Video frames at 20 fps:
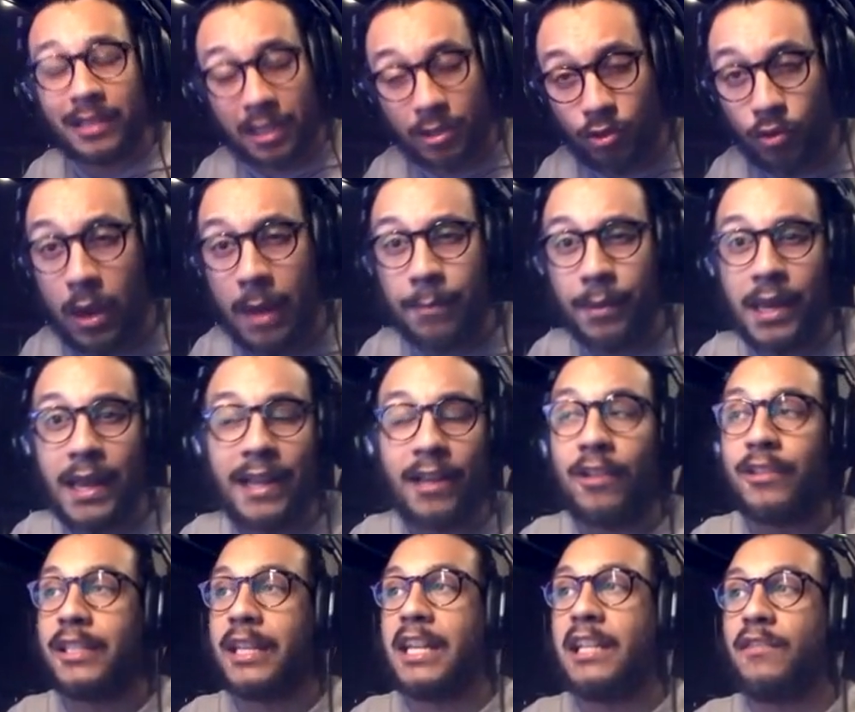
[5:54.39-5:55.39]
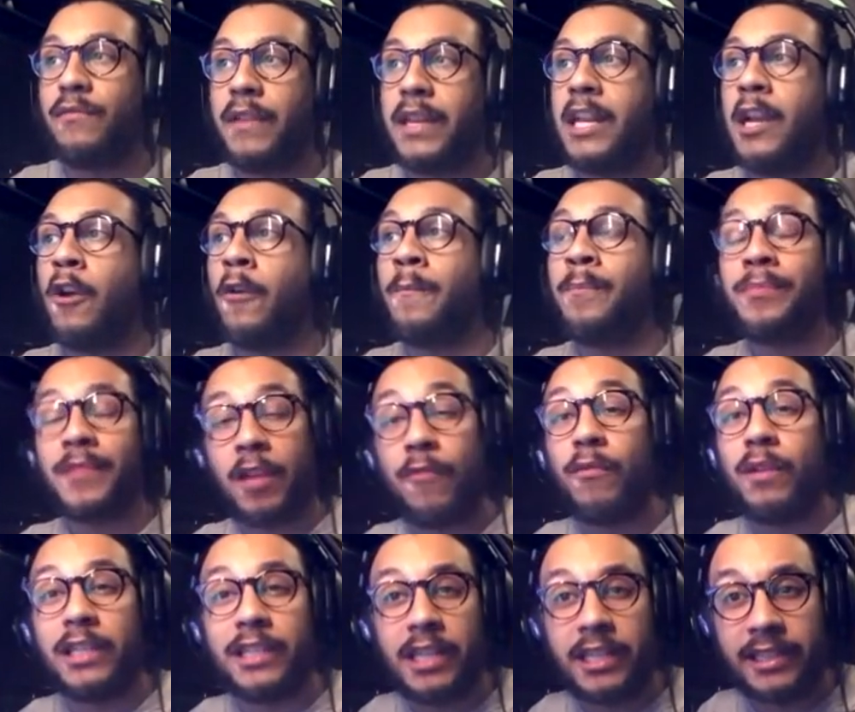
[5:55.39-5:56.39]
and drop a like on today's video. It
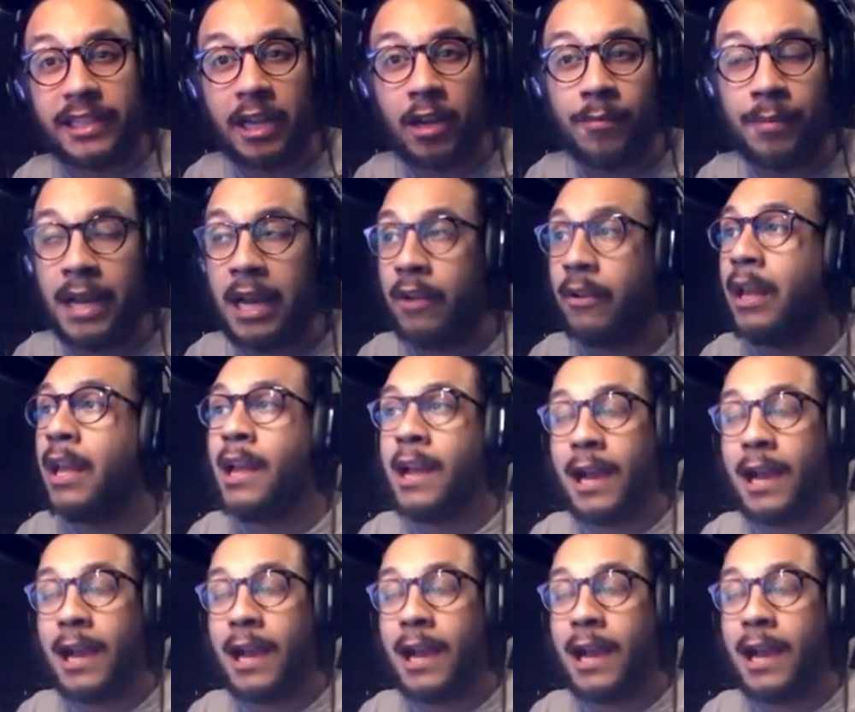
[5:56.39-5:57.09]
really does help out.